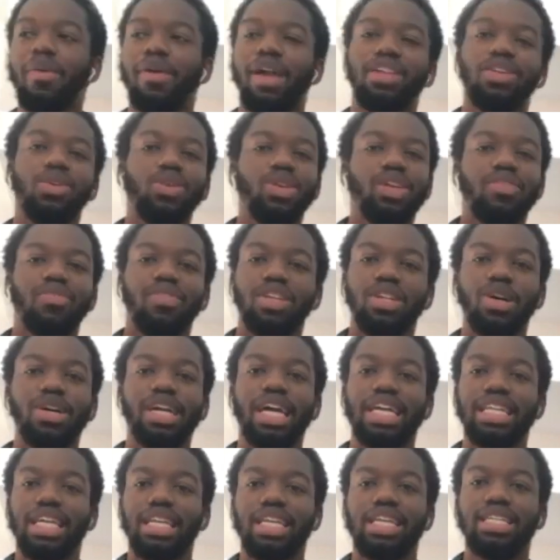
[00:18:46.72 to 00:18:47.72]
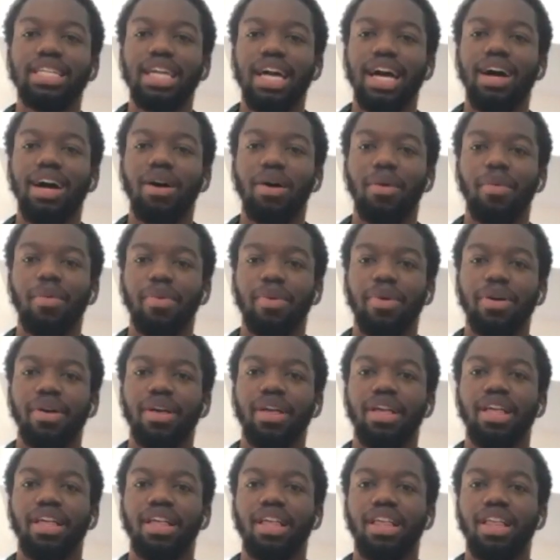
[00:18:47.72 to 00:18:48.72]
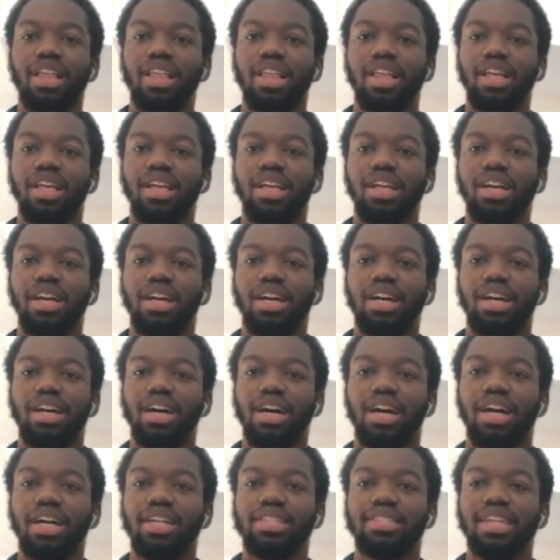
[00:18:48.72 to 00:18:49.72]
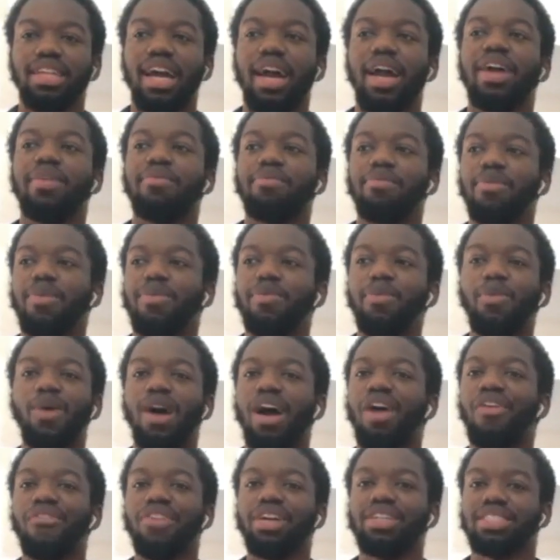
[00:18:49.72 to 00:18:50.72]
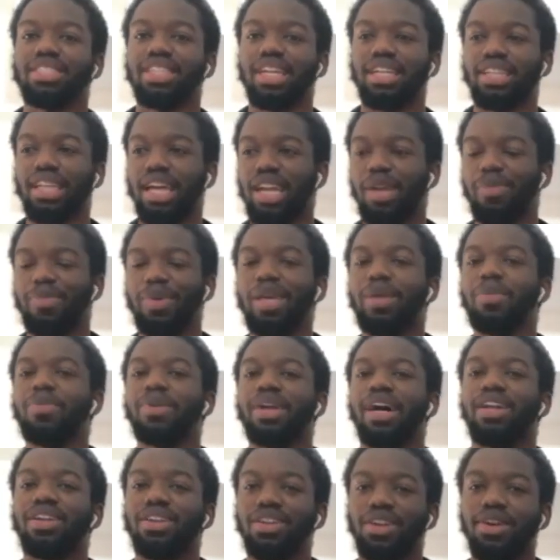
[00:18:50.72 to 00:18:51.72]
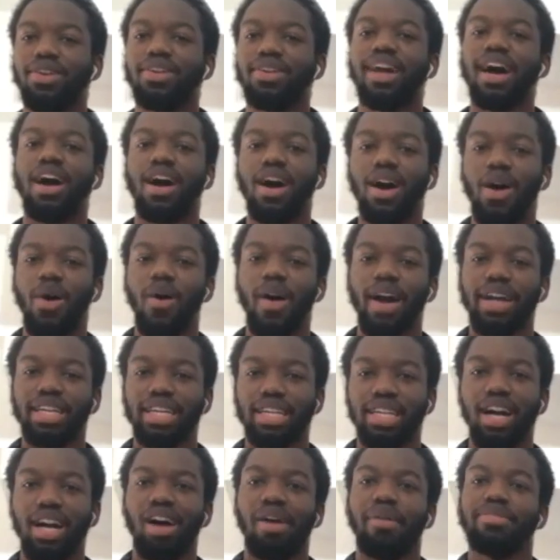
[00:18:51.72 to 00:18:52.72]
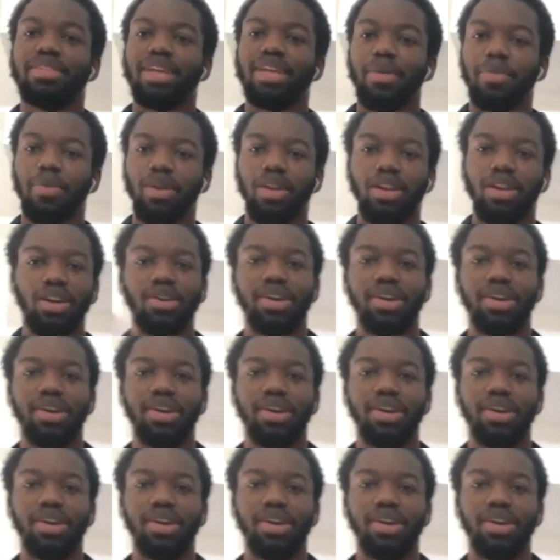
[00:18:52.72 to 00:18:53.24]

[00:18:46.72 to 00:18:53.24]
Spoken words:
that don't even know that they need the help. They're more at risk than the people that know, like, I need help, so I'm gonna go